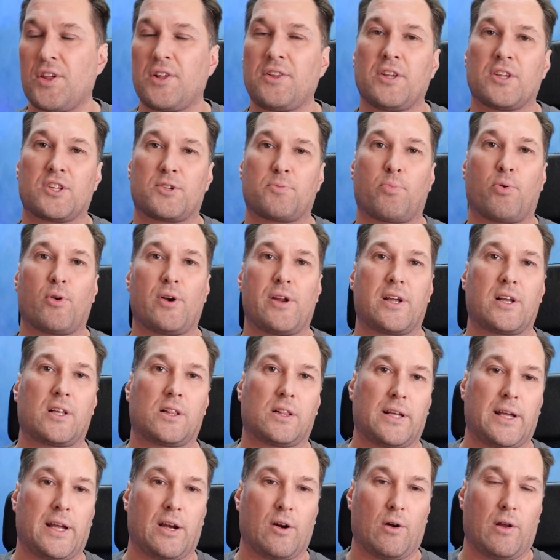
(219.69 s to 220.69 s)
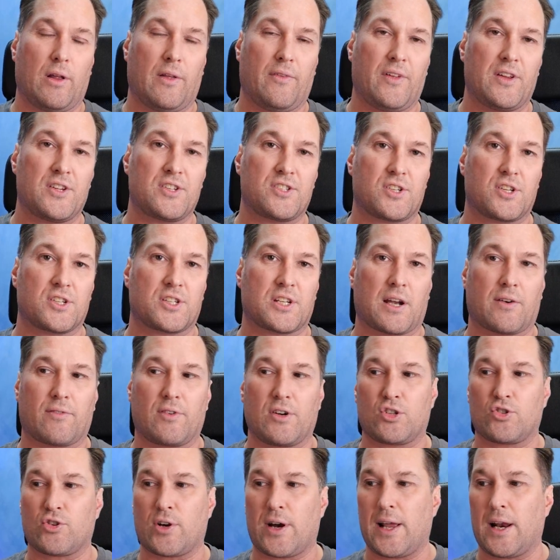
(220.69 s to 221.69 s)
thing that's pretty clear in this
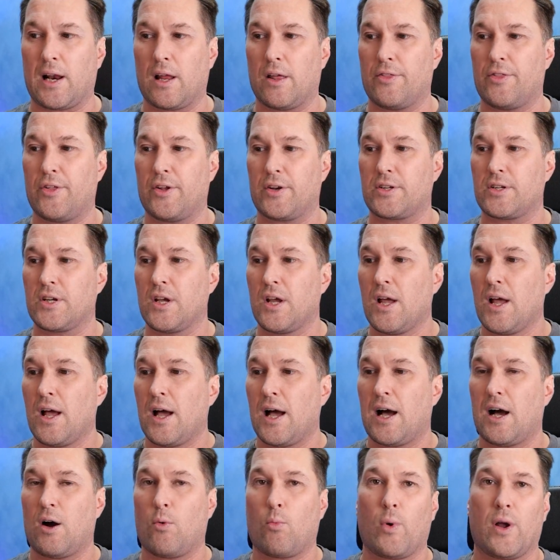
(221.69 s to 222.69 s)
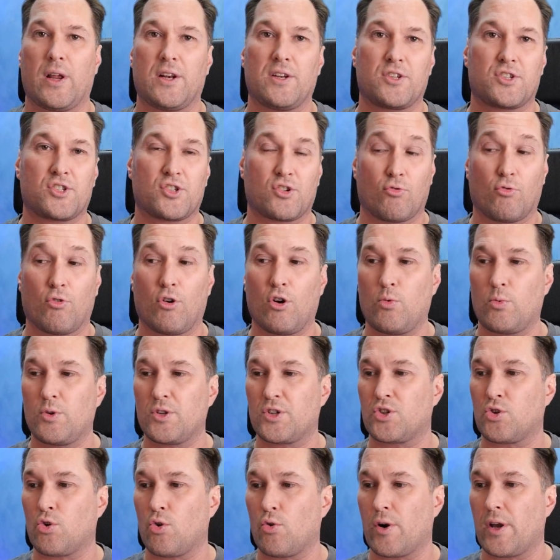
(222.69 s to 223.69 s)
Discovery trailer that uh, when Saru
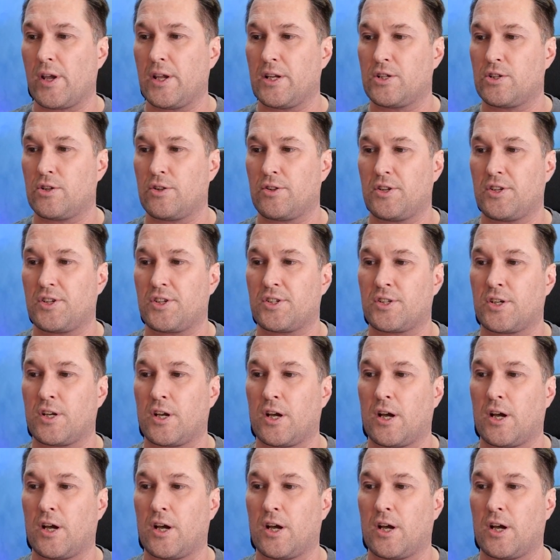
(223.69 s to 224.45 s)
was talking to this,